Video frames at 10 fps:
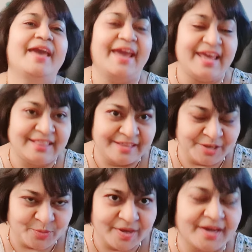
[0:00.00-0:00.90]
end the
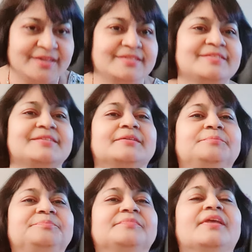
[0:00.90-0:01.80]
yugas,
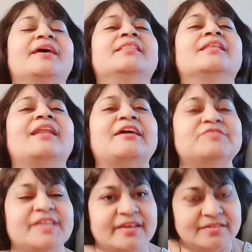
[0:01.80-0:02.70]
end the life
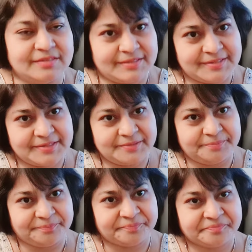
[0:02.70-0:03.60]
cycles.
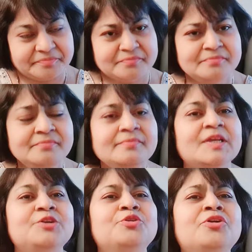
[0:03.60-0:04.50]

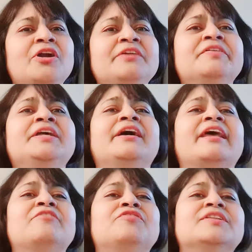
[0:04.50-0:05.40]
Do not even
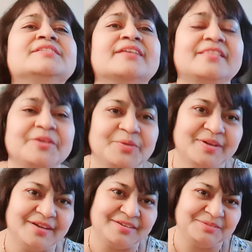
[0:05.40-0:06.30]
crave for the
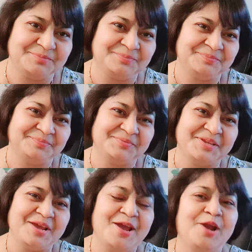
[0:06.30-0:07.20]
Satyuga.
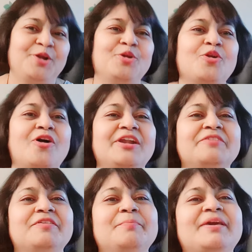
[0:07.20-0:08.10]
Do not
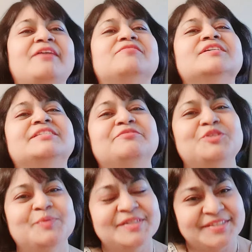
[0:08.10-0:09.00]
even be aversive
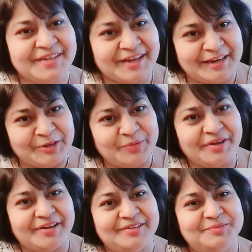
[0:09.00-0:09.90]
towards the Kali
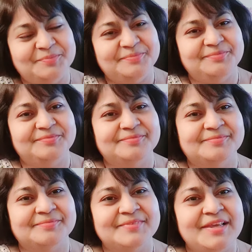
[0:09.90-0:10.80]
Yuga.
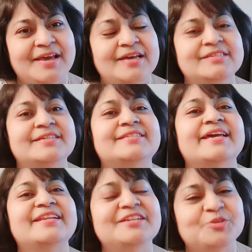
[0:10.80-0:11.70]
Just
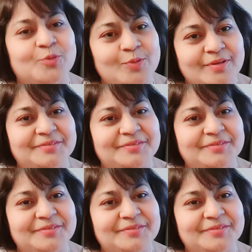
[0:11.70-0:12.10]
end it all.